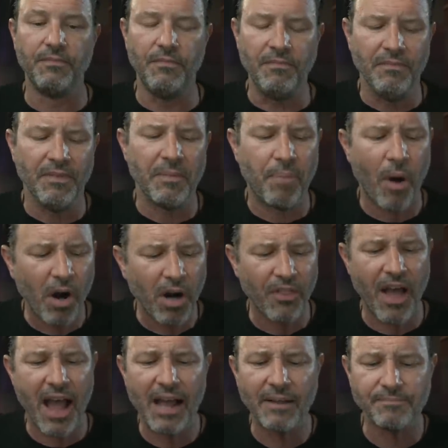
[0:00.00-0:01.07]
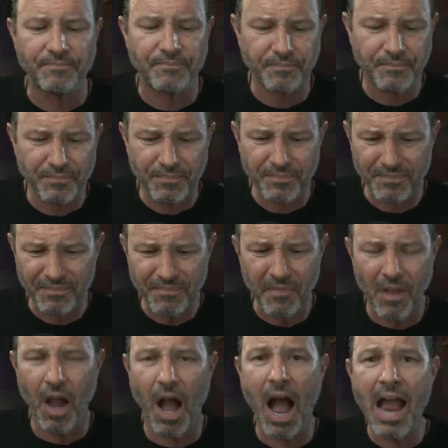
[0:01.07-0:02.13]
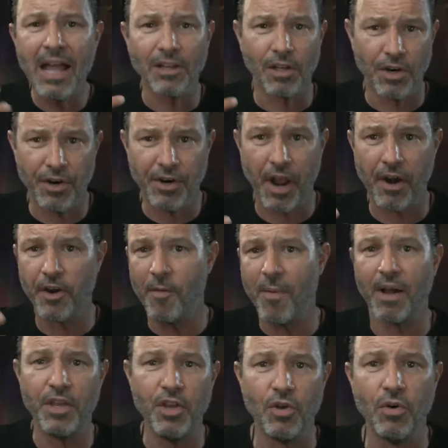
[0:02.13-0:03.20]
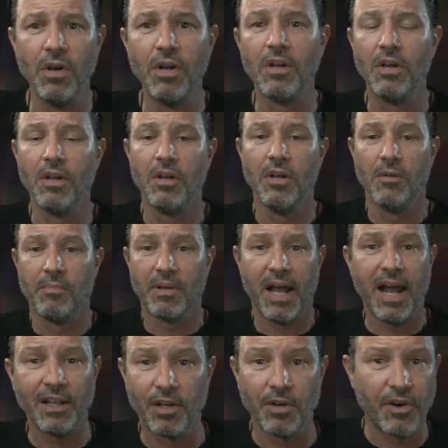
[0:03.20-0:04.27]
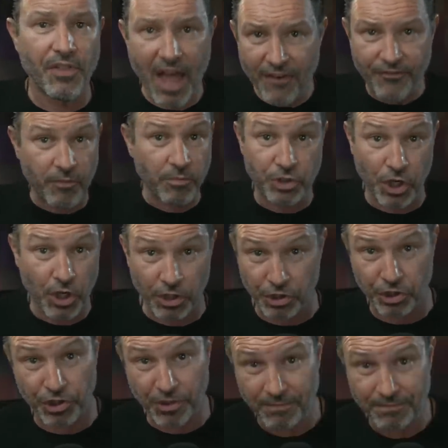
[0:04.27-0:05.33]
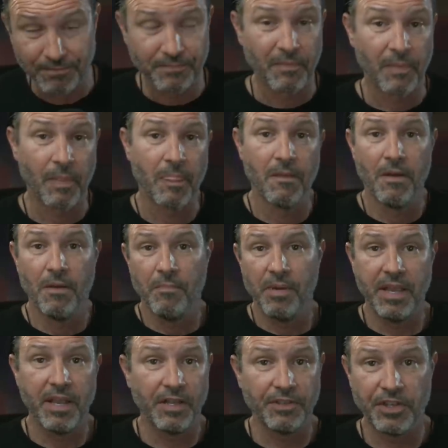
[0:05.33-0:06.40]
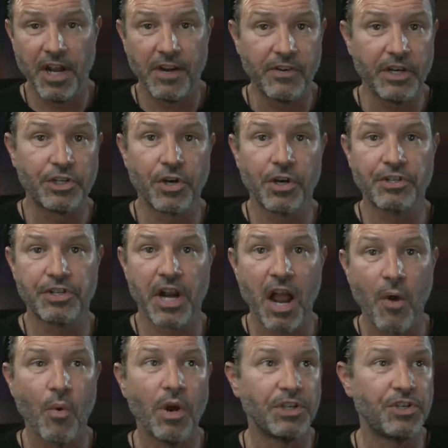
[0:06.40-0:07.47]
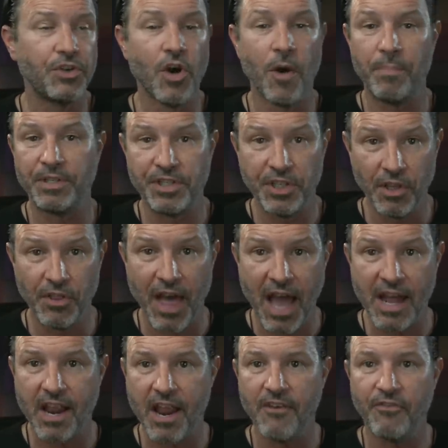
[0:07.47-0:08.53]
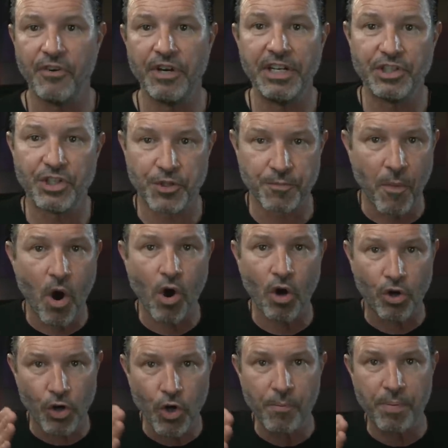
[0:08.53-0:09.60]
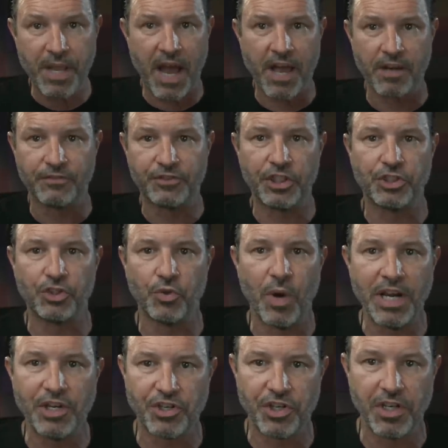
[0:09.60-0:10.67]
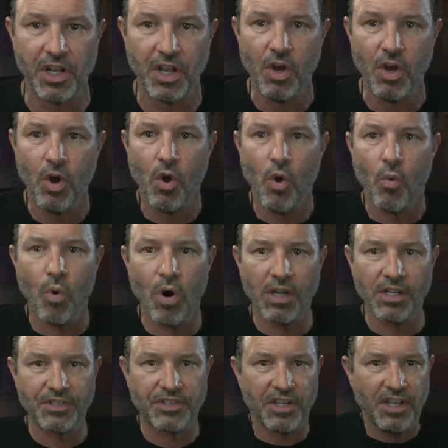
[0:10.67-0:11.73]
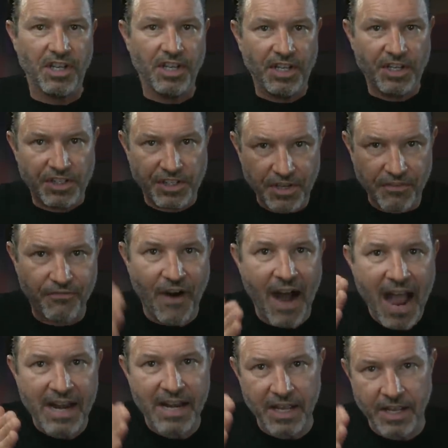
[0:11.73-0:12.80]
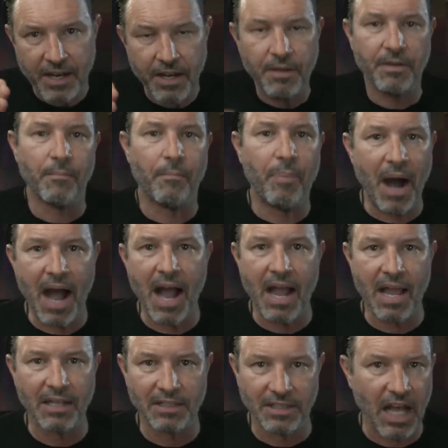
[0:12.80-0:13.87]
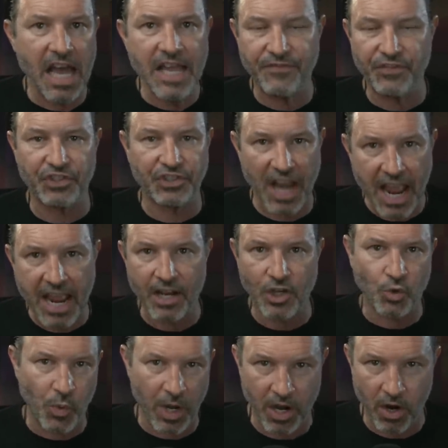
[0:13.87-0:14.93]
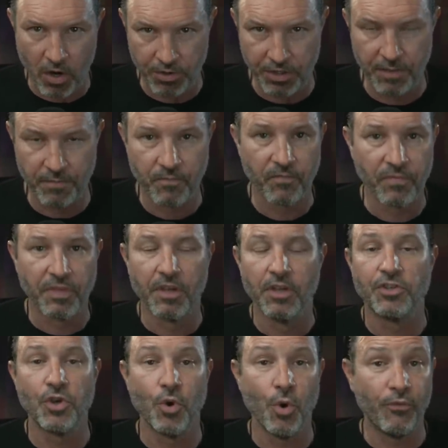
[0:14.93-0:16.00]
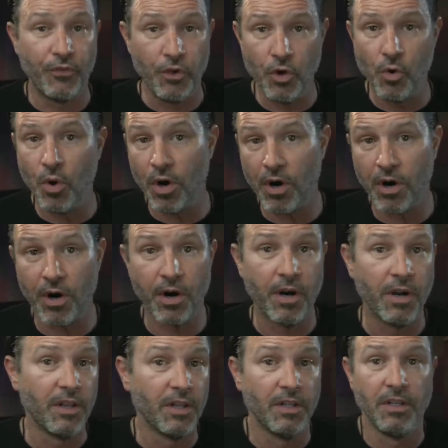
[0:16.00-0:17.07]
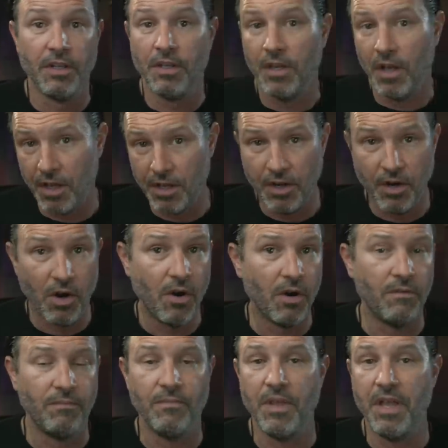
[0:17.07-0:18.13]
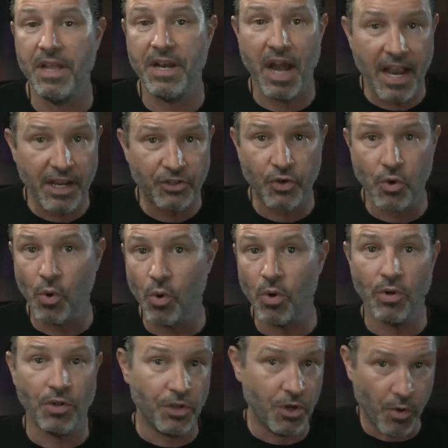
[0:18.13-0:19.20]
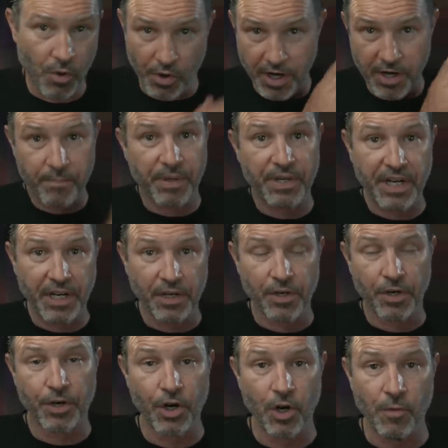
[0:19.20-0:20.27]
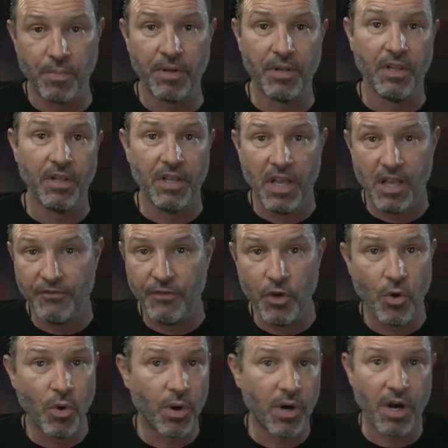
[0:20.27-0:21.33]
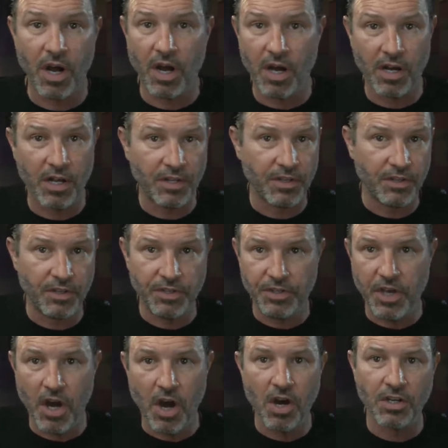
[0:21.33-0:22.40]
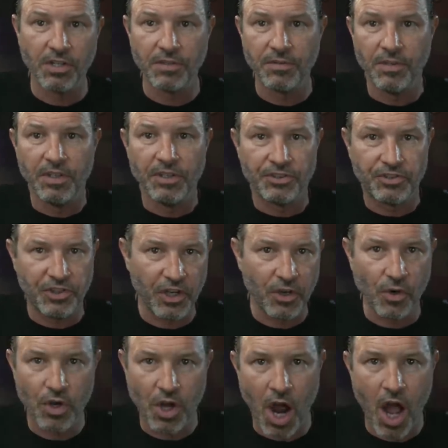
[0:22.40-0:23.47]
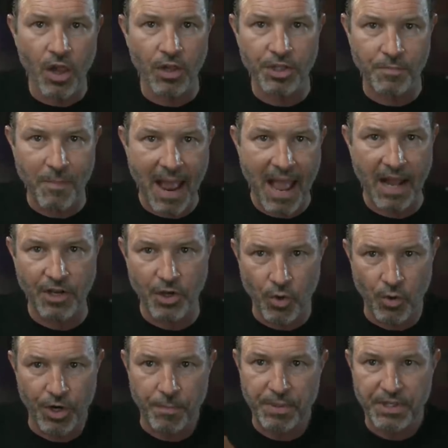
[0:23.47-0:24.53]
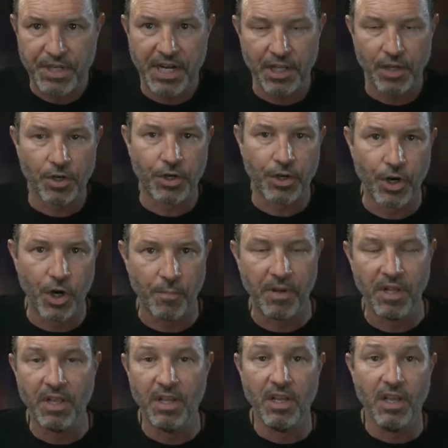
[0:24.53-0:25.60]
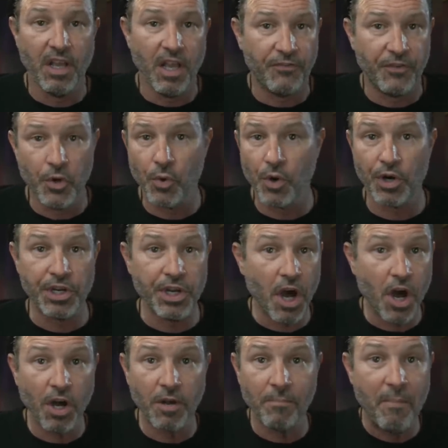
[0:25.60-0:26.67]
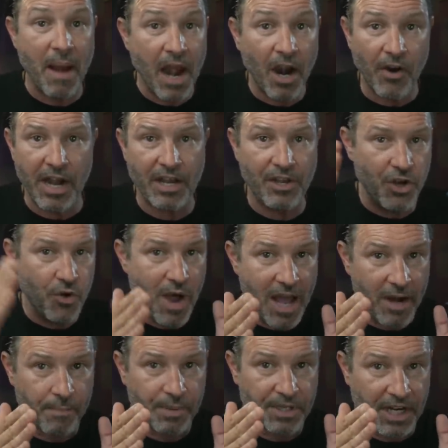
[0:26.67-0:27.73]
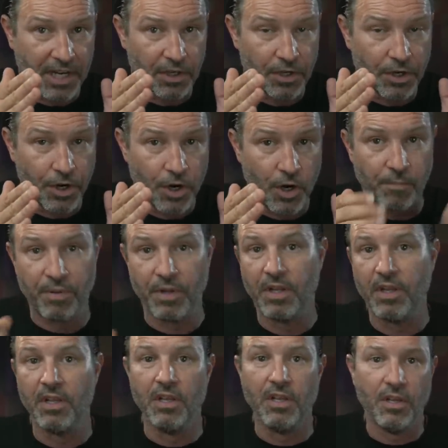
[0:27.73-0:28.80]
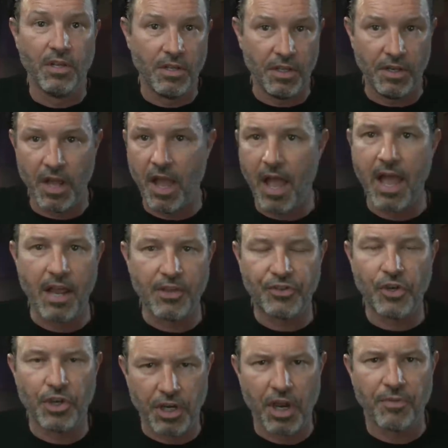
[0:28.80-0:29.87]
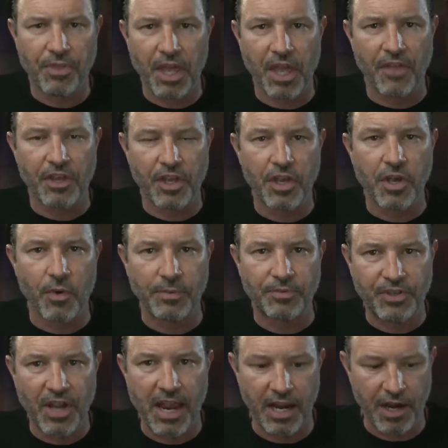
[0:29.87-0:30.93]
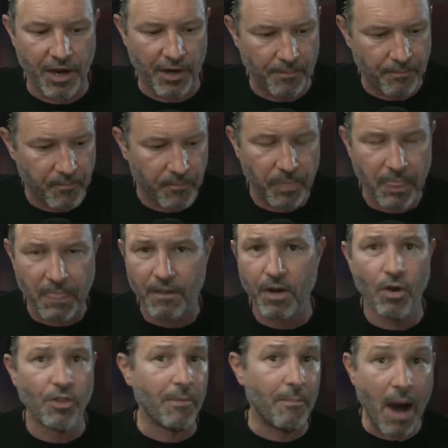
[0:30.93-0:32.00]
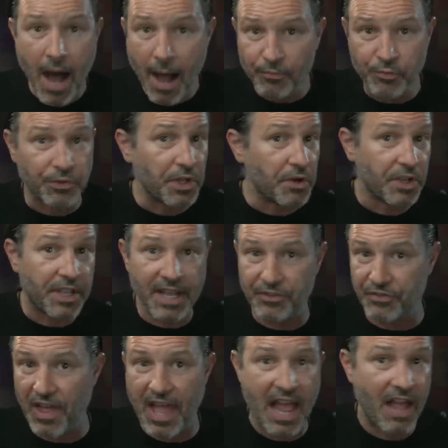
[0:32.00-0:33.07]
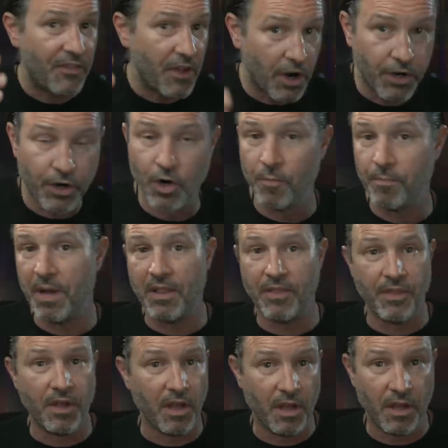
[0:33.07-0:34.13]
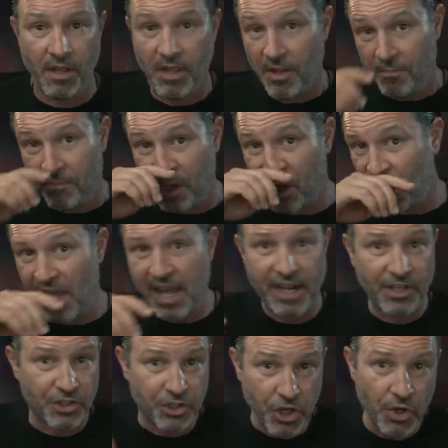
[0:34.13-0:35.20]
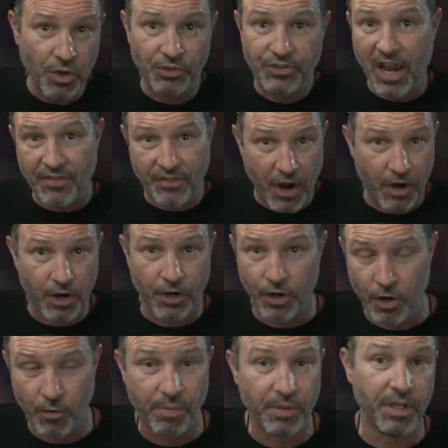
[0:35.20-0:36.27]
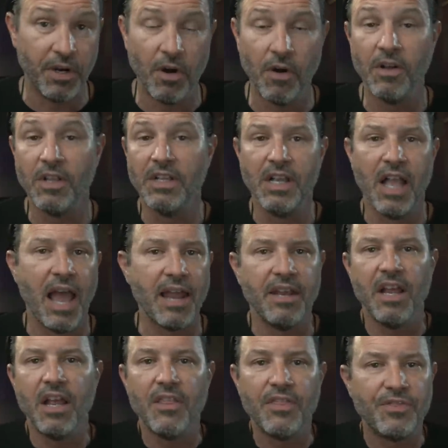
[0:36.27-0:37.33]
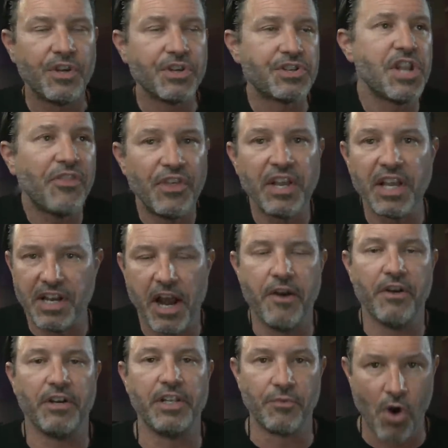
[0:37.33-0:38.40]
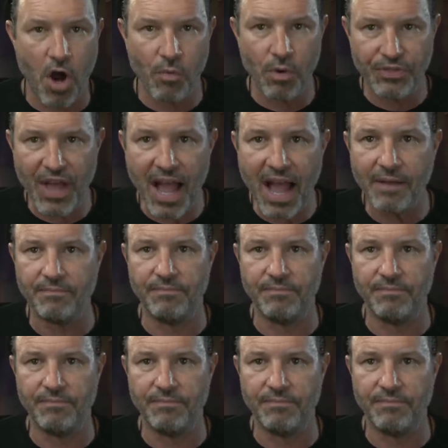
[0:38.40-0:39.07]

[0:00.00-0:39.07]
and part of that, I learned, I don't know about you, but I learned that from church because in every church that I went to up until that, every small group kind of situation was divided by life stage, we called it. So if you were, you know, in high school, you were in a particular group. If you were a young single college man, you were in a particular group. If you were young married, you had a particular group. So I, th- I think you get what I'm saying here. You know, the moms with little kids, they had their group, and the middle aged dudes had their group, you know, and there's nothing inherently wrong with that.